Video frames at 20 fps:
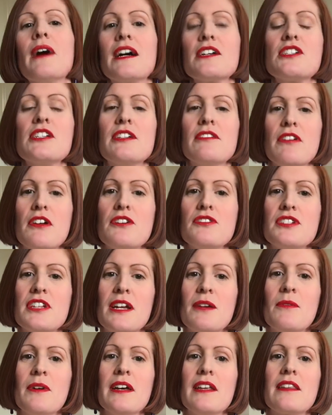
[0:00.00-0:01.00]
actually
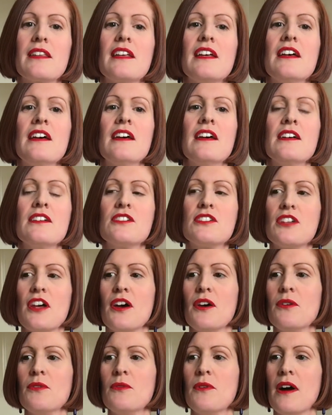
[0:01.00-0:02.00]
crochet with.
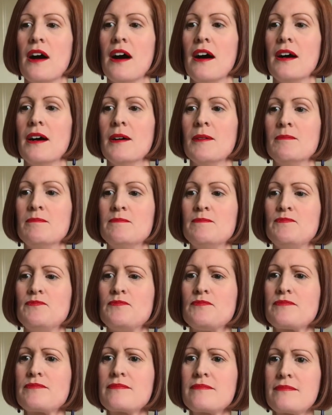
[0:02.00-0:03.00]
So
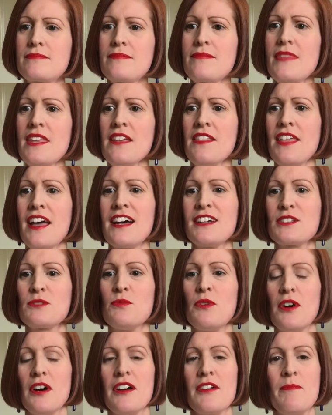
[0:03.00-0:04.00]
that's
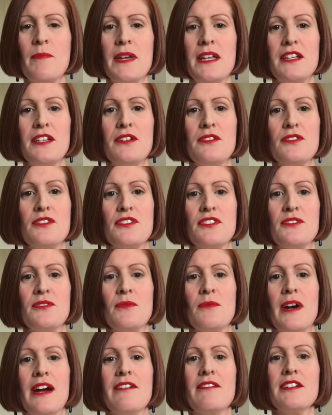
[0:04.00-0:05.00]
what I've been used to,
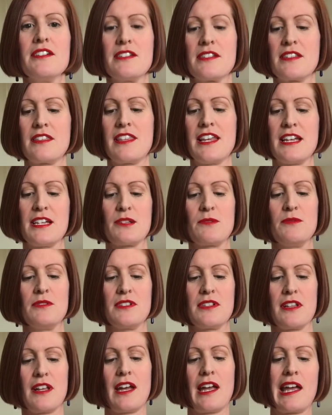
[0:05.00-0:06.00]
whereas this
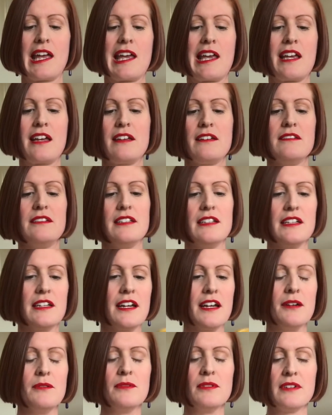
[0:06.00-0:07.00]
was like, you
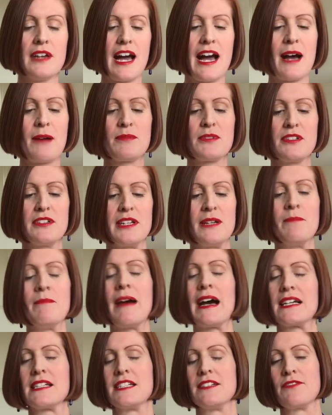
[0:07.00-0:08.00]
know, absolutely
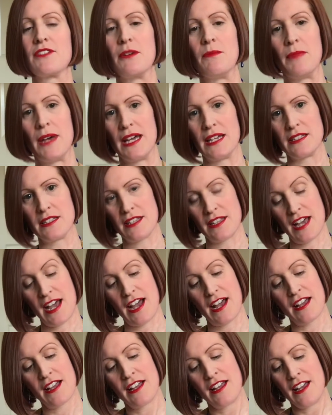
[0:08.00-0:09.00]
massive compared to
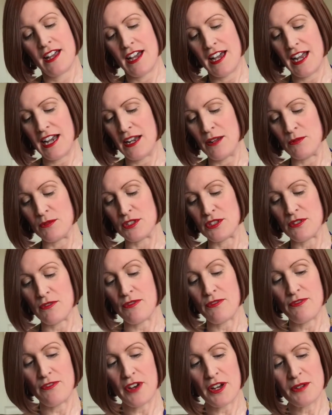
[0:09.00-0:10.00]
that. And it was a
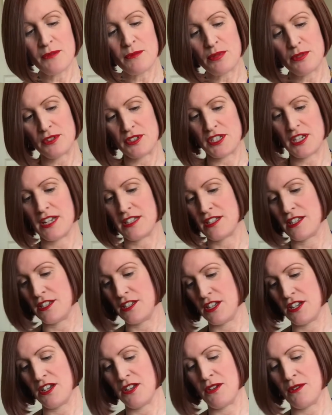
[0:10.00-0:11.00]
fun project to
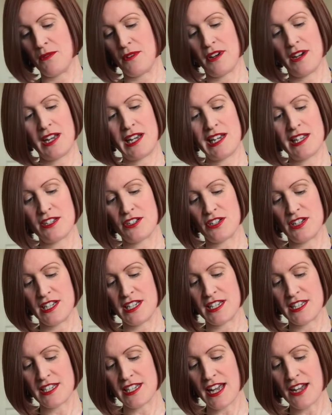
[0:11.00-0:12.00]
do. I literally
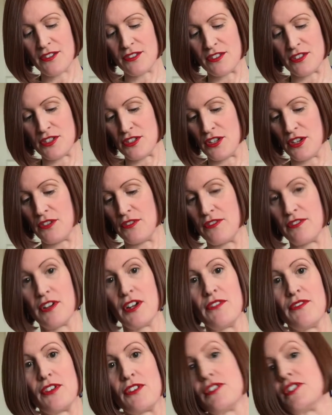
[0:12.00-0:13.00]
sat on the sofa
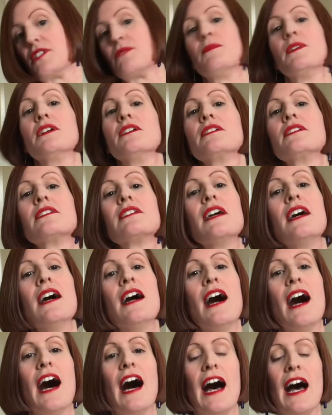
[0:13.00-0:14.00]
over Christmas
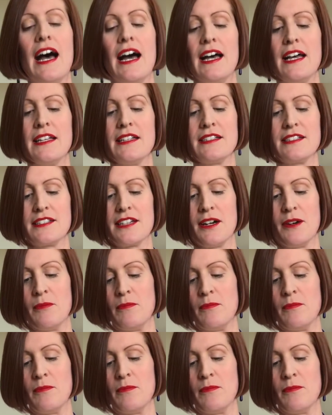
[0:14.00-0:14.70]
and